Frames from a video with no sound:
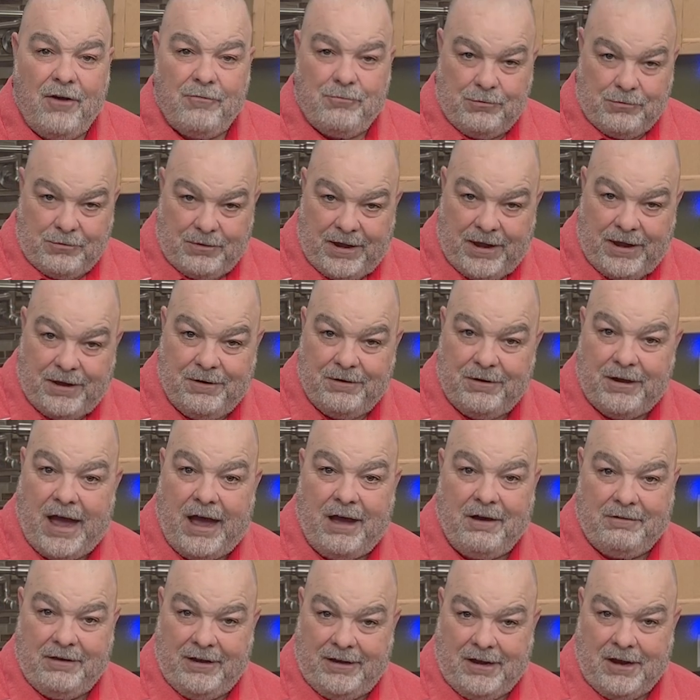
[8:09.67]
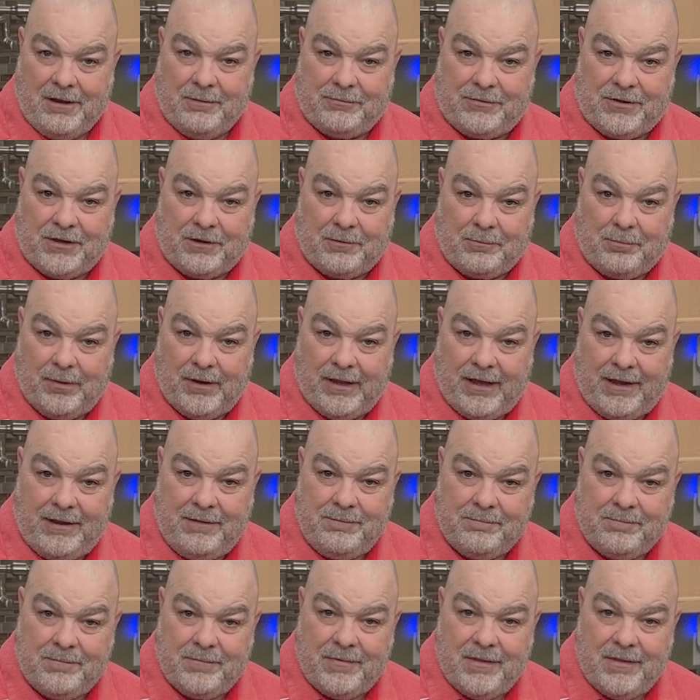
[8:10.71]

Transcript: roux here and how it comes into play.